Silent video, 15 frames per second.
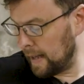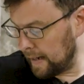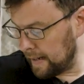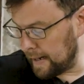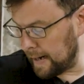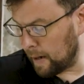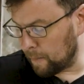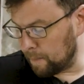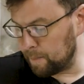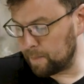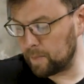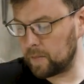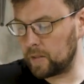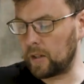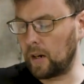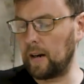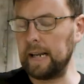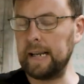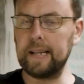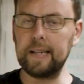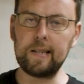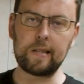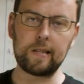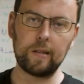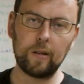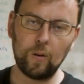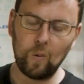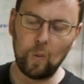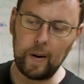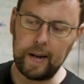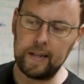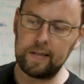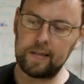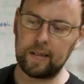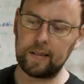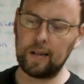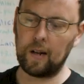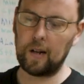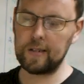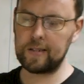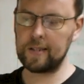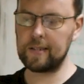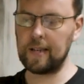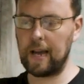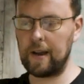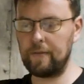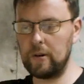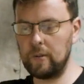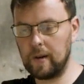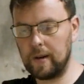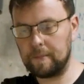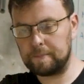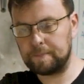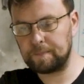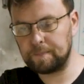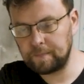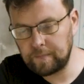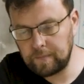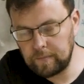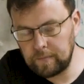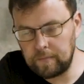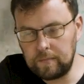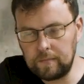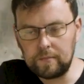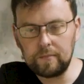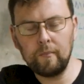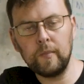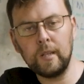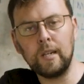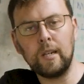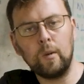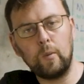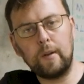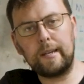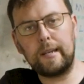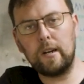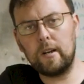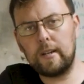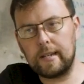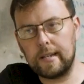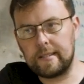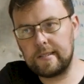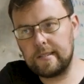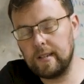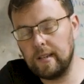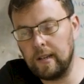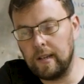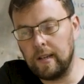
Now, there is wins and losses everywhere with gear kits.